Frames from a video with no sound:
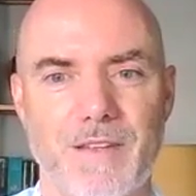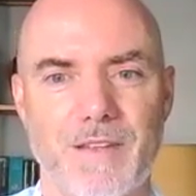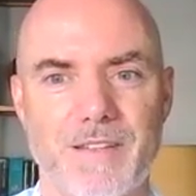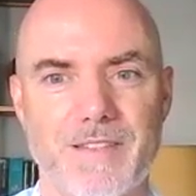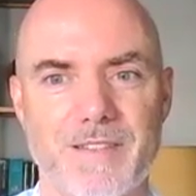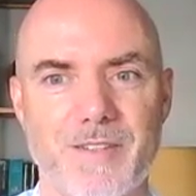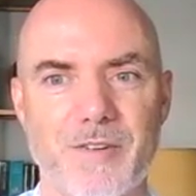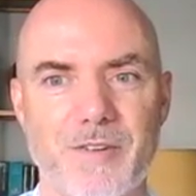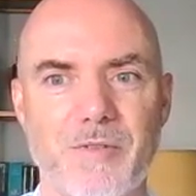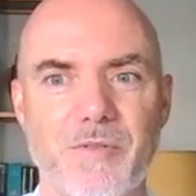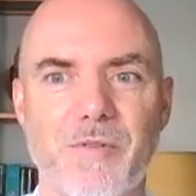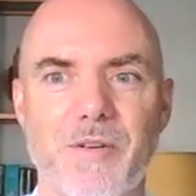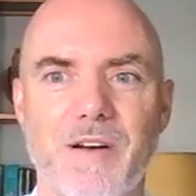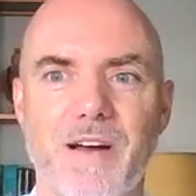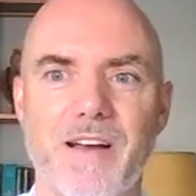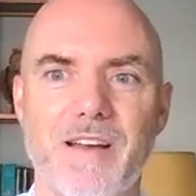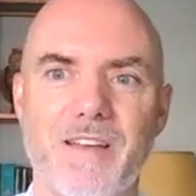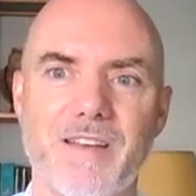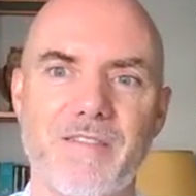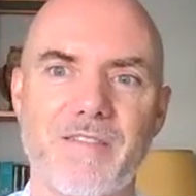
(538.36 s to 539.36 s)
So
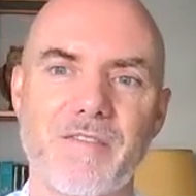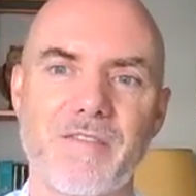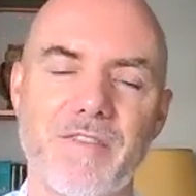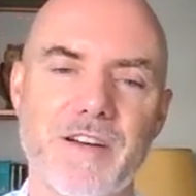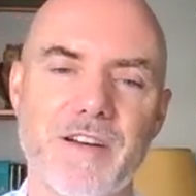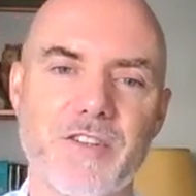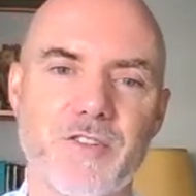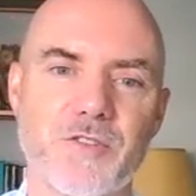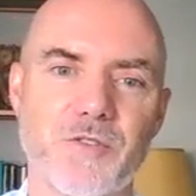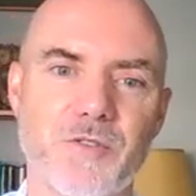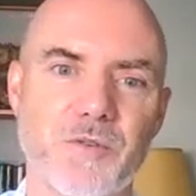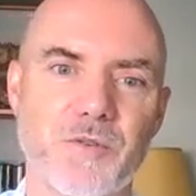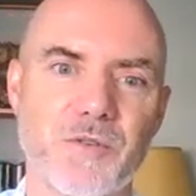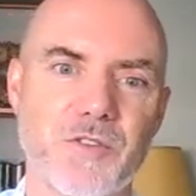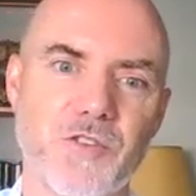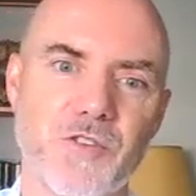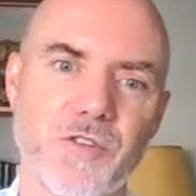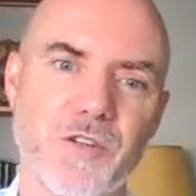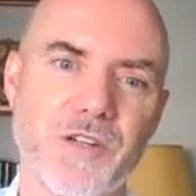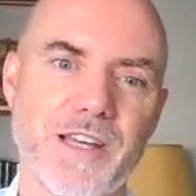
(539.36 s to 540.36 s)
I invite you to
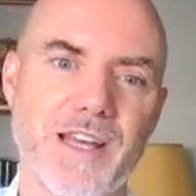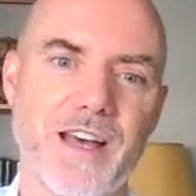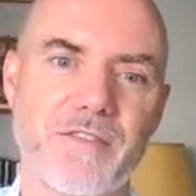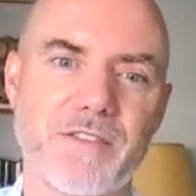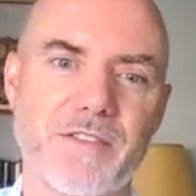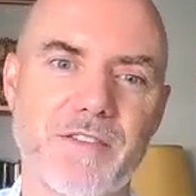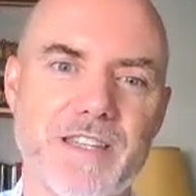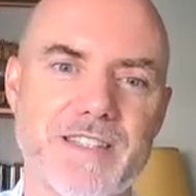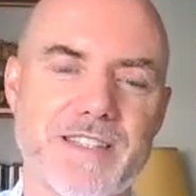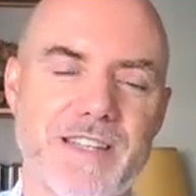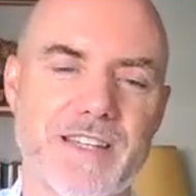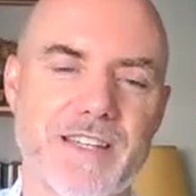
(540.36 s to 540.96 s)
enjoy having this